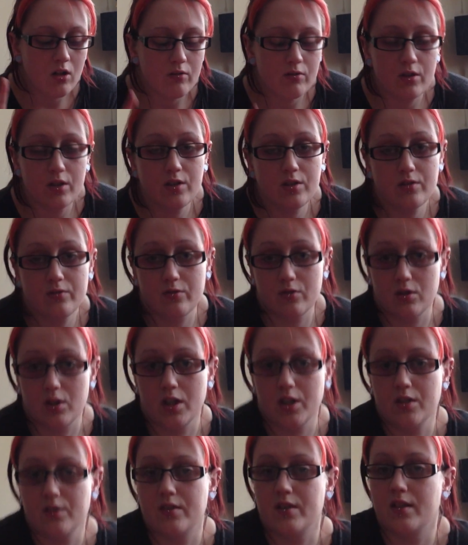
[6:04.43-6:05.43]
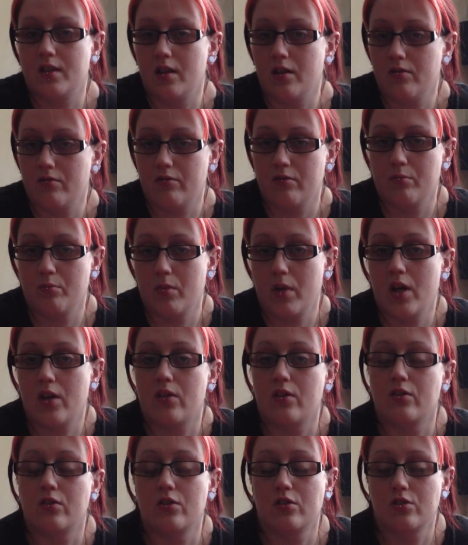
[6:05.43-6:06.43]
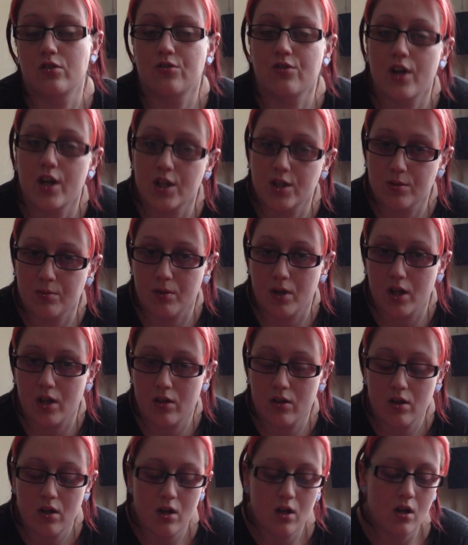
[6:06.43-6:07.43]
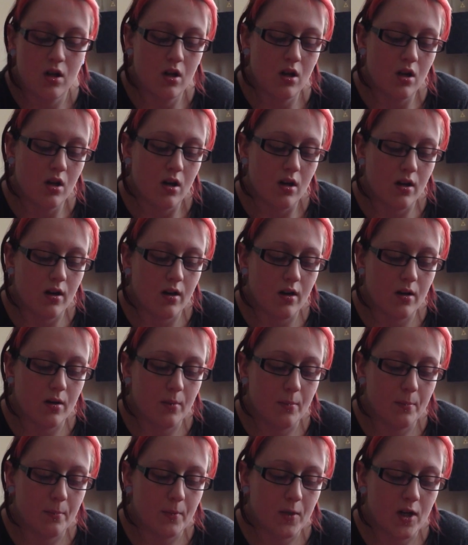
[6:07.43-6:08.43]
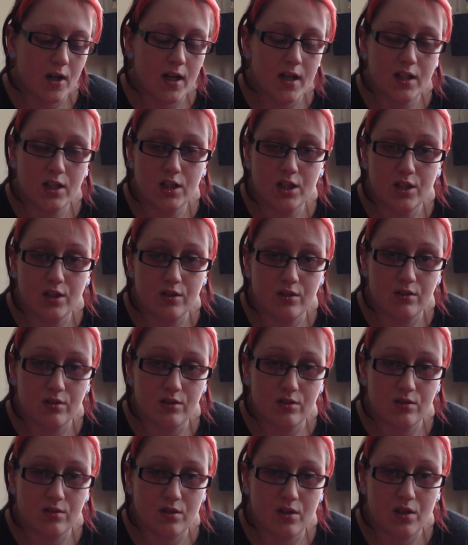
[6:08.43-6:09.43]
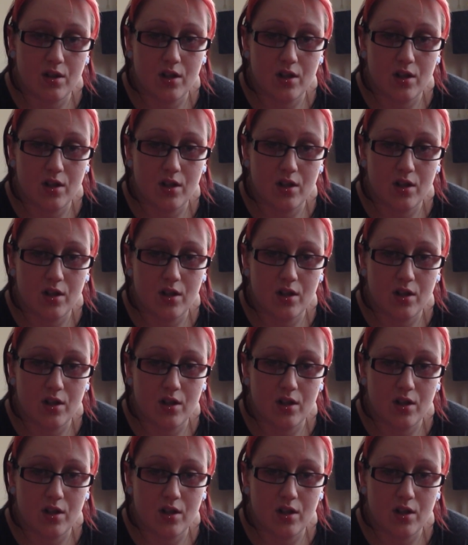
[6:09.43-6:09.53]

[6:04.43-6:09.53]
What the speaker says: First of all, I used a different method to stretch with. I actually used